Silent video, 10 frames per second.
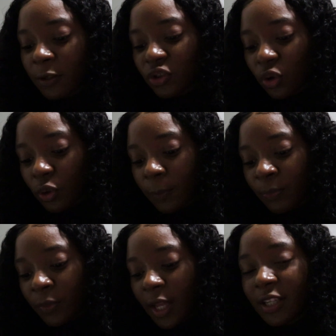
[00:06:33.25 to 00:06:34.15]

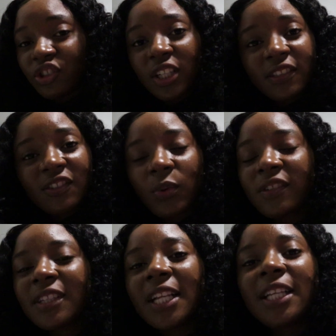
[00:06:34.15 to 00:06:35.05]
So Jesus
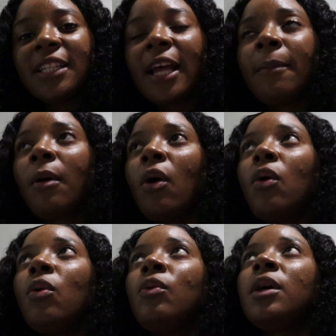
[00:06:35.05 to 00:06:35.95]
was telling them
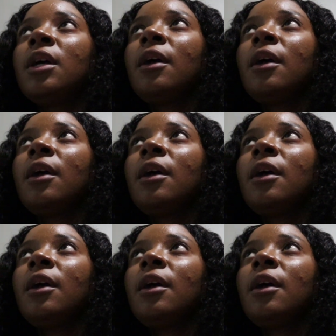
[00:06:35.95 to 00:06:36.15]
how